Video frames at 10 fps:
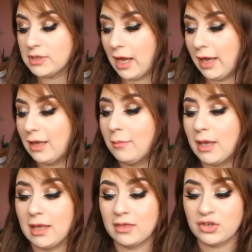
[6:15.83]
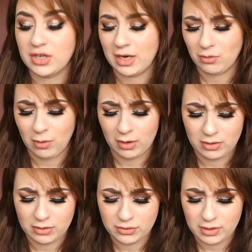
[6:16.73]
I am in the shade
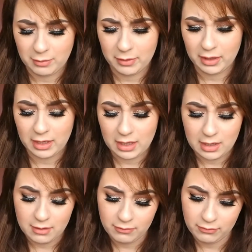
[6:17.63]
100, I believe.